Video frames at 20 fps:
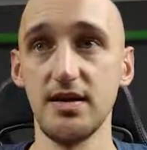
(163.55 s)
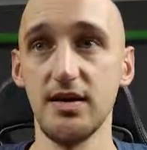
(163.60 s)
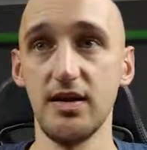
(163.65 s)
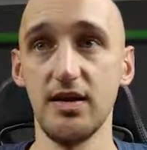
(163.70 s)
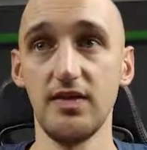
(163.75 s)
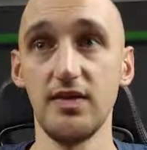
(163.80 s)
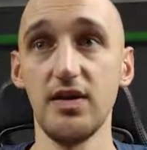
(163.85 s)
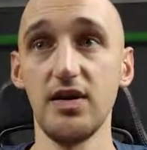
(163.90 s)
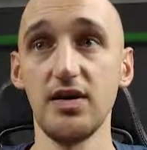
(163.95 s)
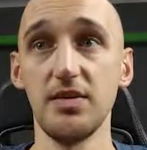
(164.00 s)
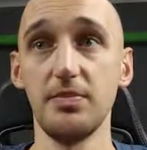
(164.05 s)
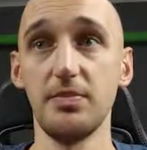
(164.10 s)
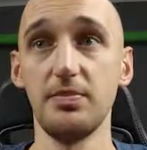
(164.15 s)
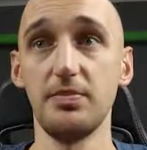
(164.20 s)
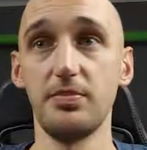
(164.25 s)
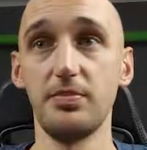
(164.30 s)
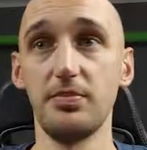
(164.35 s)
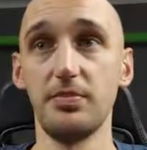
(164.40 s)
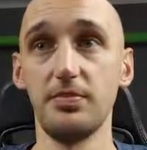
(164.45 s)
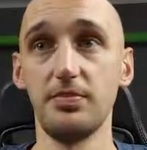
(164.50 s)

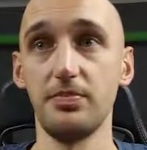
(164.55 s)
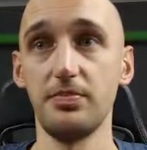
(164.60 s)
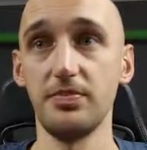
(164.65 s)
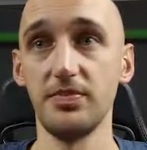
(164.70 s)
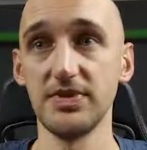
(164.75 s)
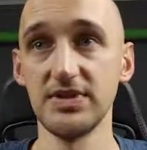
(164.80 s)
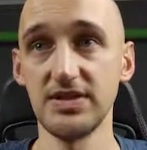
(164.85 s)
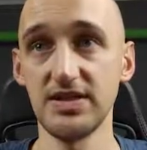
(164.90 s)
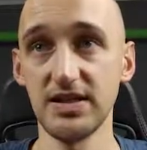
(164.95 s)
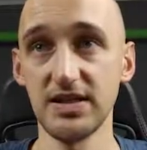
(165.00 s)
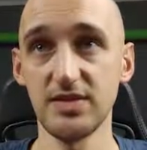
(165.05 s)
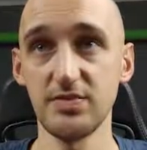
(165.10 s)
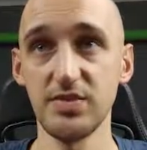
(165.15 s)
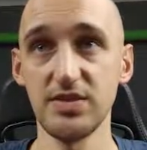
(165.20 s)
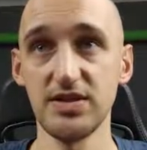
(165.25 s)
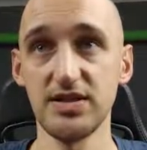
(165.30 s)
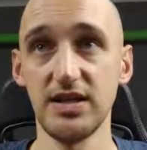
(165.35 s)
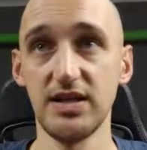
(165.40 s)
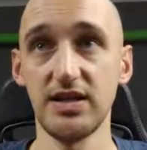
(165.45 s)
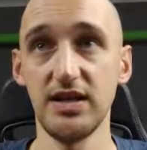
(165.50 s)

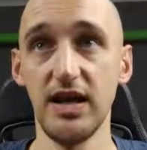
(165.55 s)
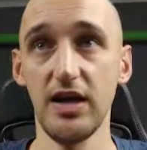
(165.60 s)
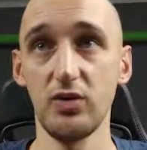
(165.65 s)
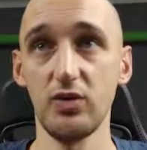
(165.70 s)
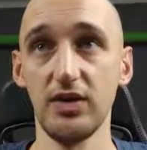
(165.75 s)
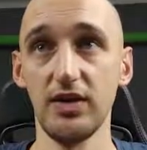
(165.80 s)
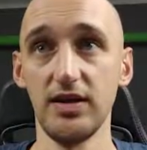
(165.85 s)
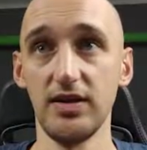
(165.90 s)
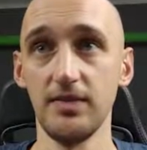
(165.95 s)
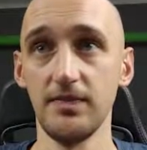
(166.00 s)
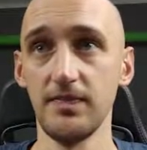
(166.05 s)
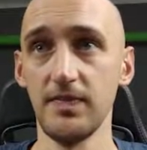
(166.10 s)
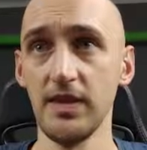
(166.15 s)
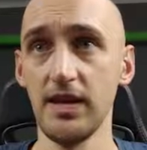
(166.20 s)
36% equity.